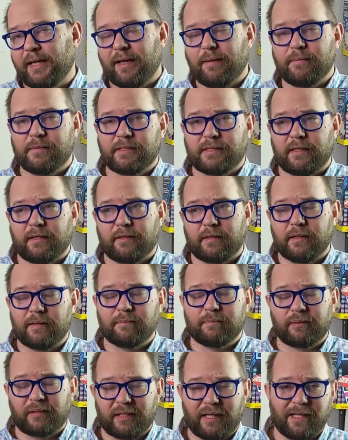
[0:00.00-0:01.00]
games that are
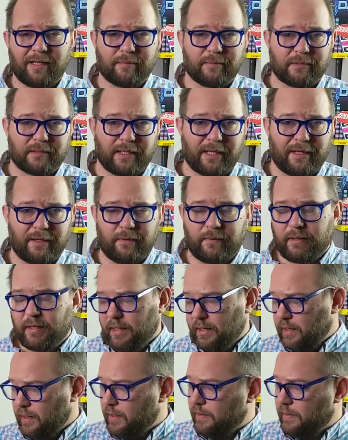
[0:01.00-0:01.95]
unplayable now.